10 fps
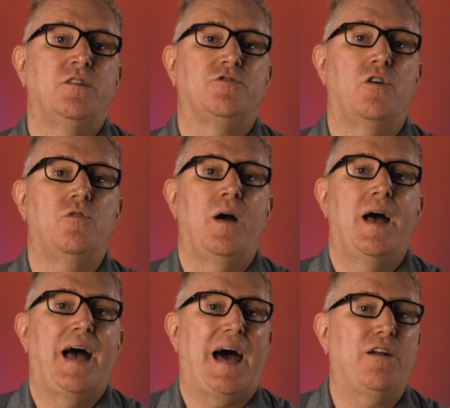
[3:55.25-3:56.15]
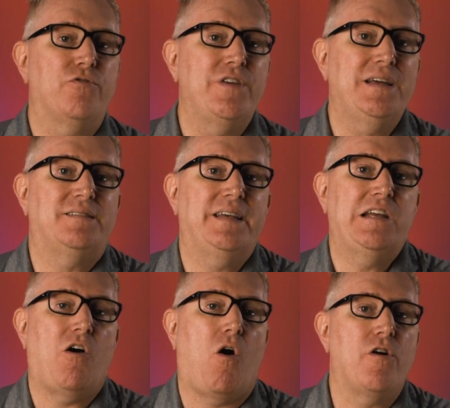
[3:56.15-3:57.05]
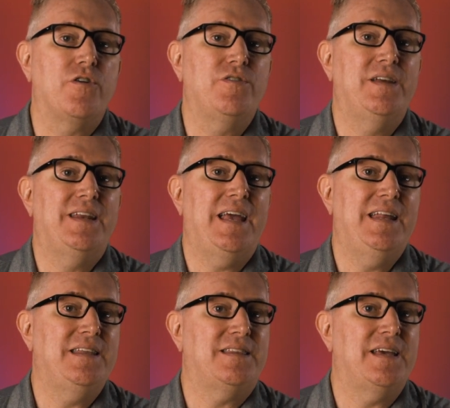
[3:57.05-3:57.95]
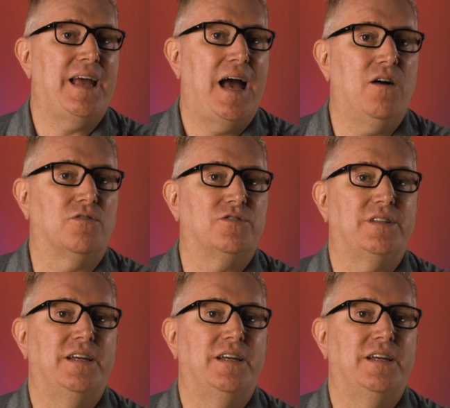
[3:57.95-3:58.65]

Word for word: So I don't think it's any harder than anything else.